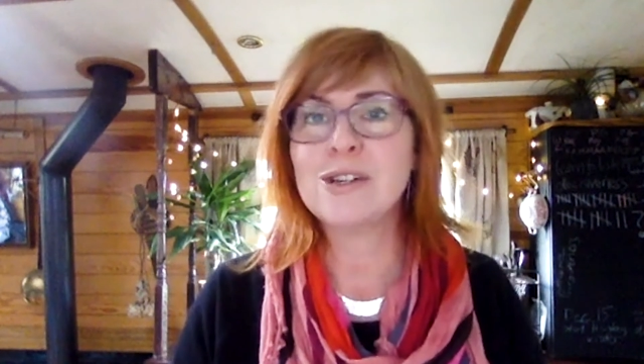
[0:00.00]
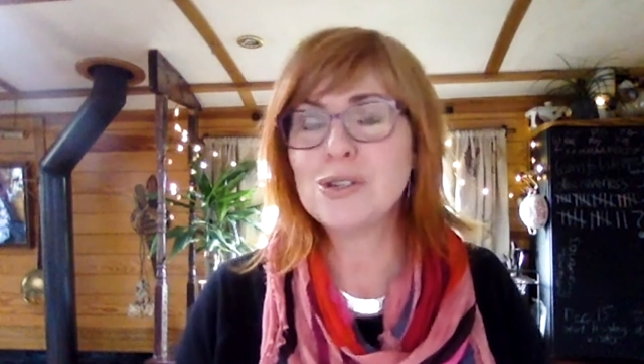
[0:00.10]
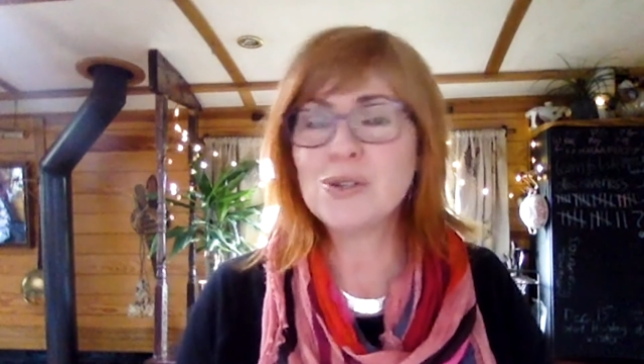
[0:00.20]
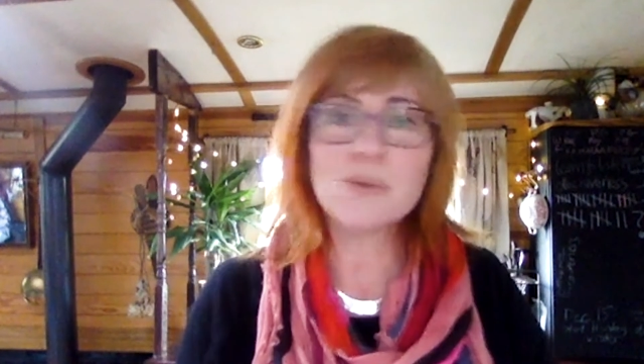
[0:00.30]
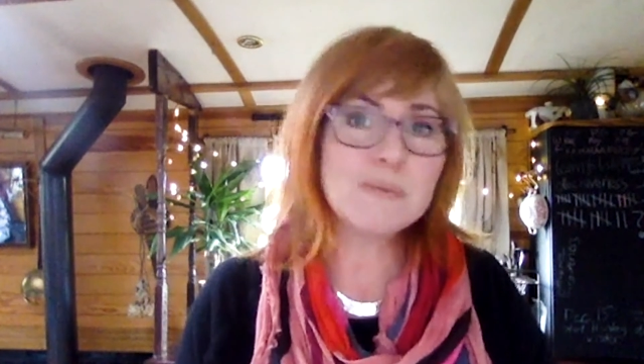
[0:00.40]

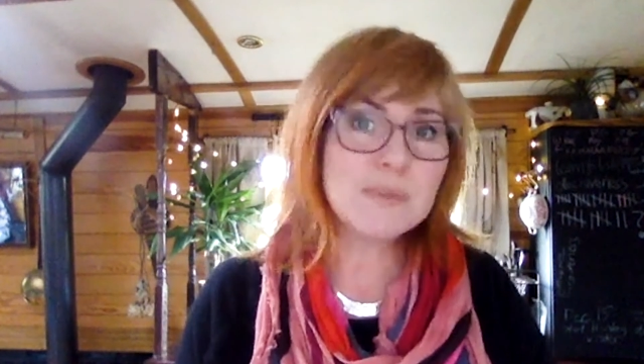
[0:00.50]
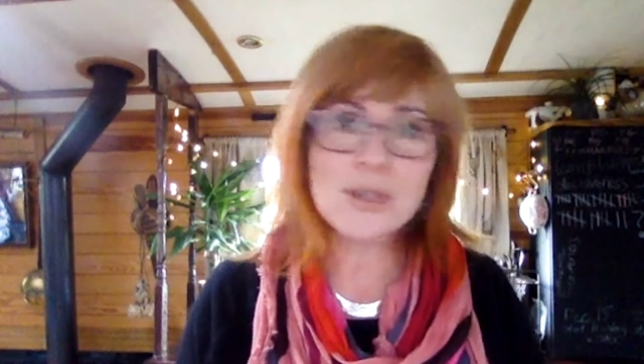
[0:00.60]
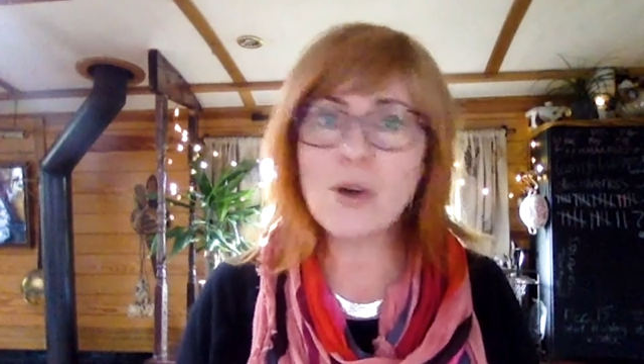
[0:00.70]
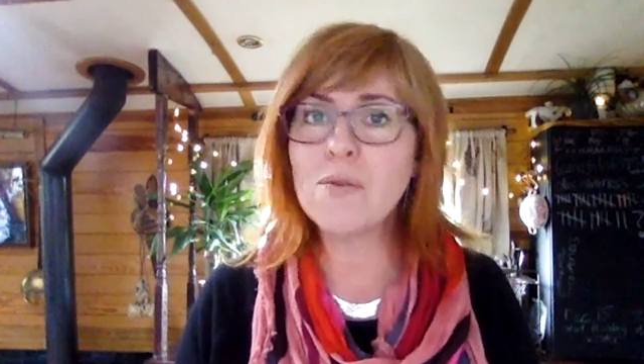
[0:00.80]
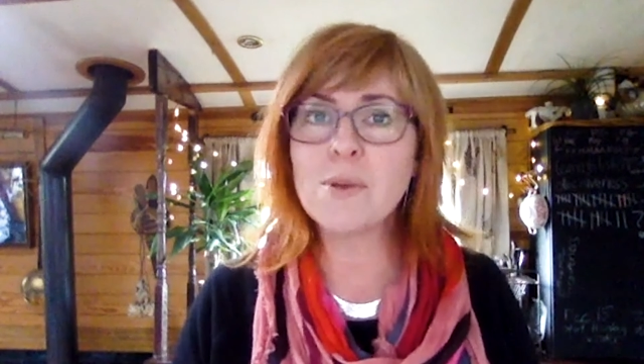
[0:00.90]
to
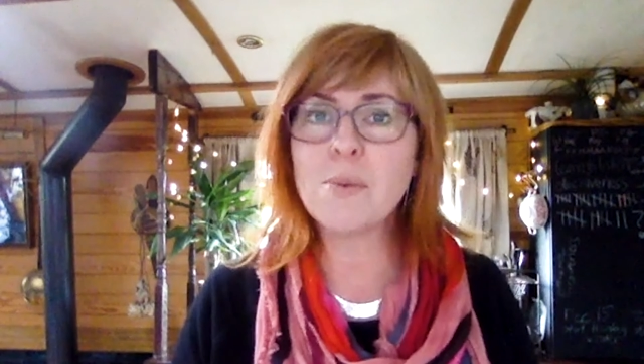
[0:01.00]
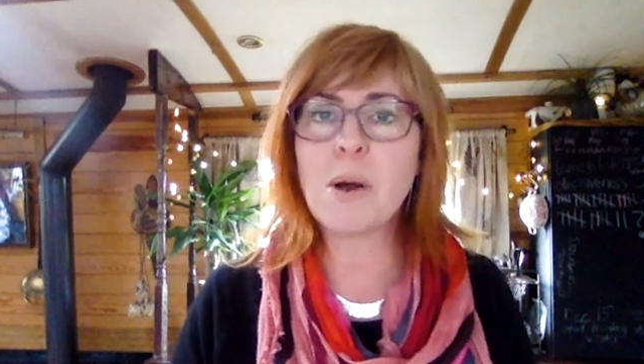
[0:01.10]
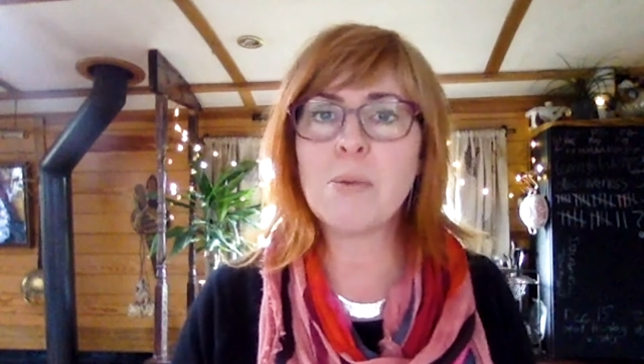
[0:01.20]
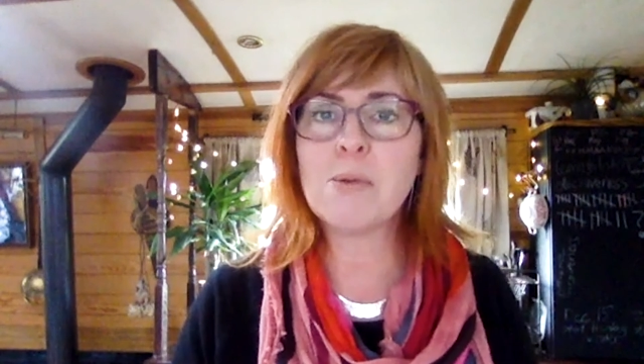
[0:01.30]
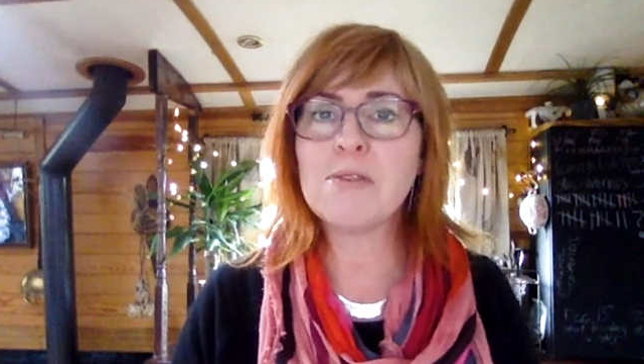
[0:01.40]
solve the
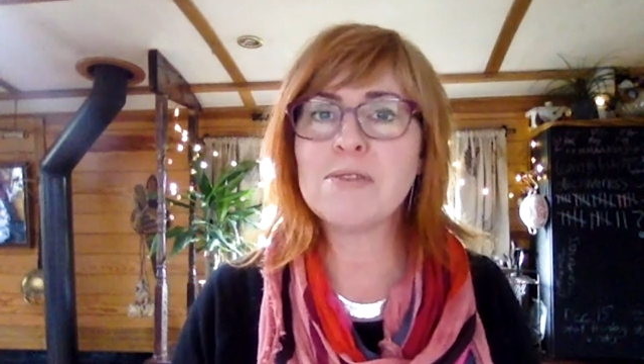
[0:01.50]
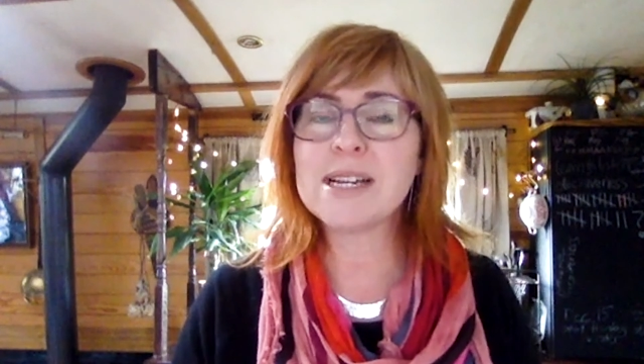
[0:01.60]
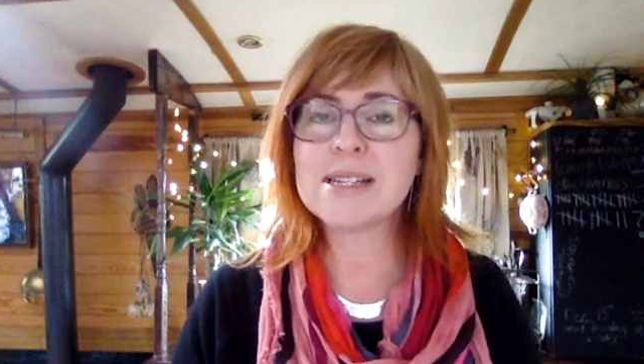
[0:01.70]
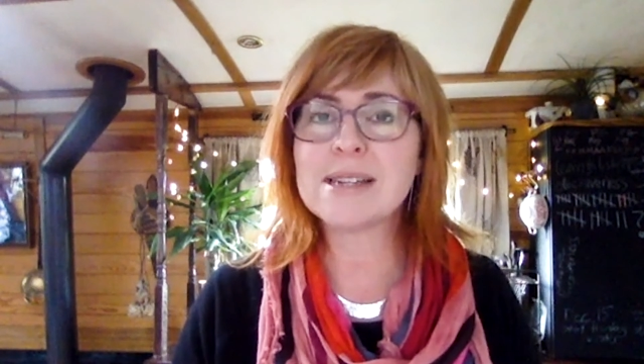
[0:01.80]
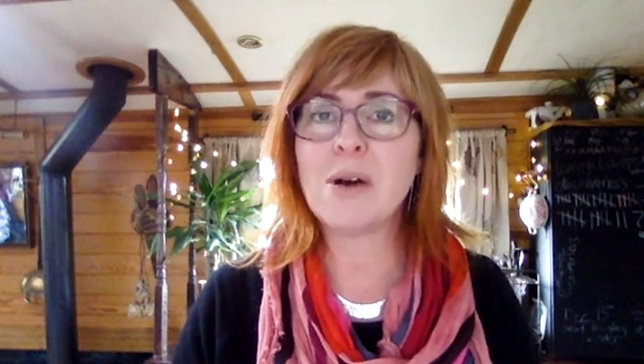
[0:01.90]
problem of
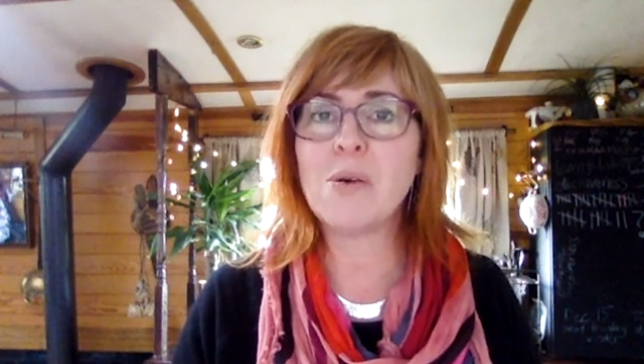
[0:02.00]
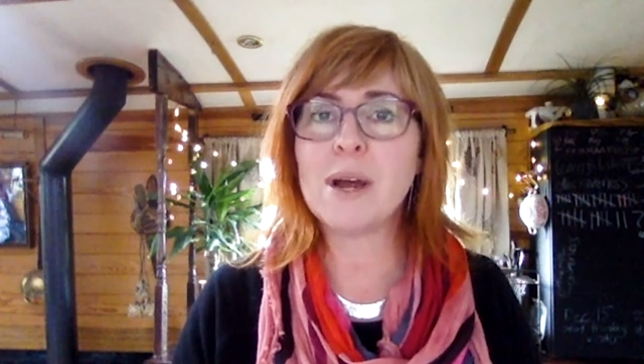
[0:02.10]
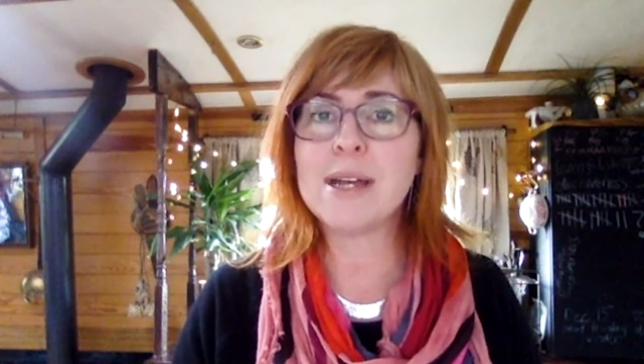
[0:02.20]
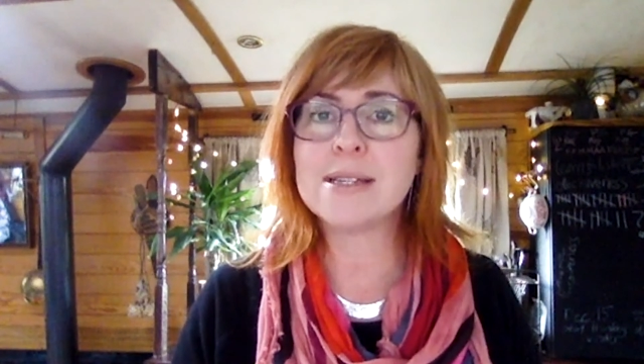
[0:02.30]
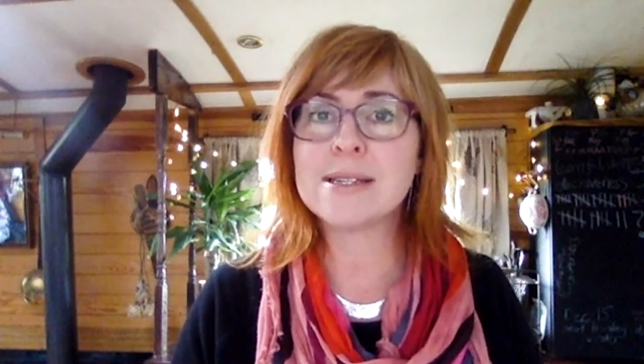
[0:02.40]
textile
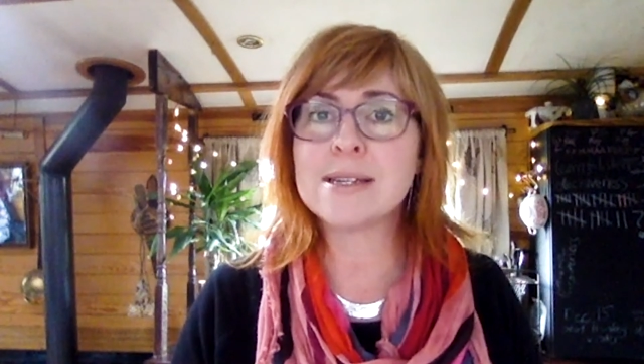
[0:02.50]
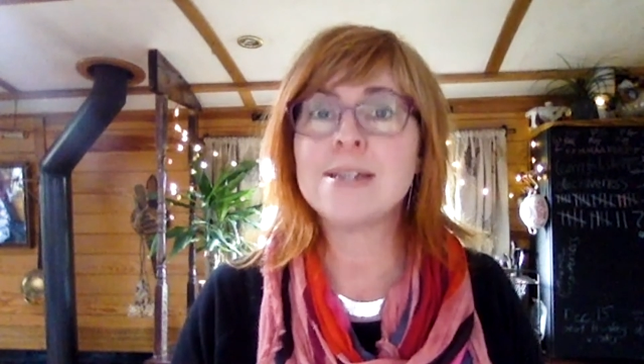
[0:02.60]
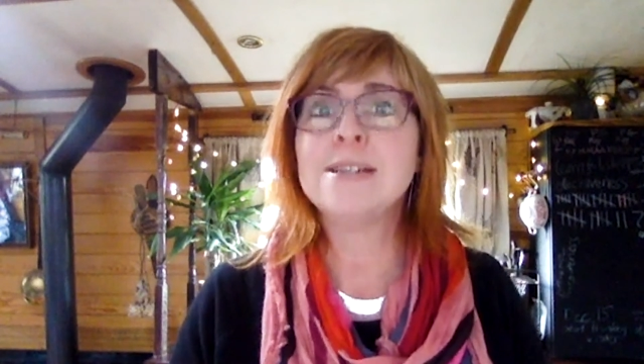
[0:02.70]
waste,